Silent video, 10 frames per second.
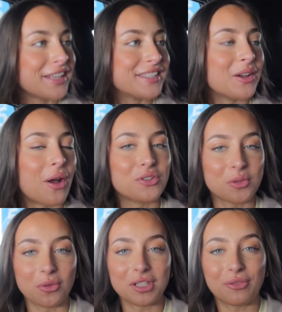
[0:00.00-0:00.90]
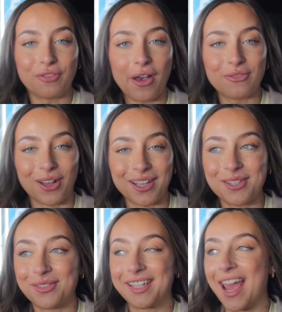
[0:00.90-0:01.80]
so I've just walked up 5 flights
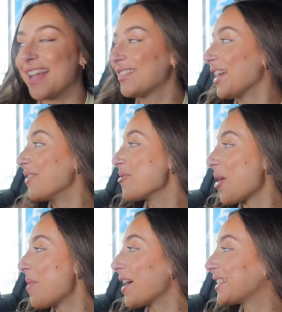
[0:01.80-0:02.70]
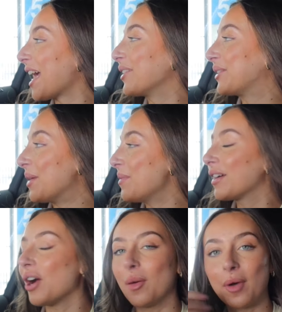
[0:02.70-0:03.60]
of stairs and I've got to go back down and come
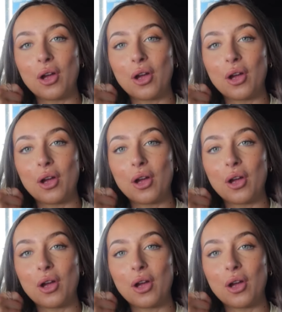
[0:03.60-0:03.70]
back up.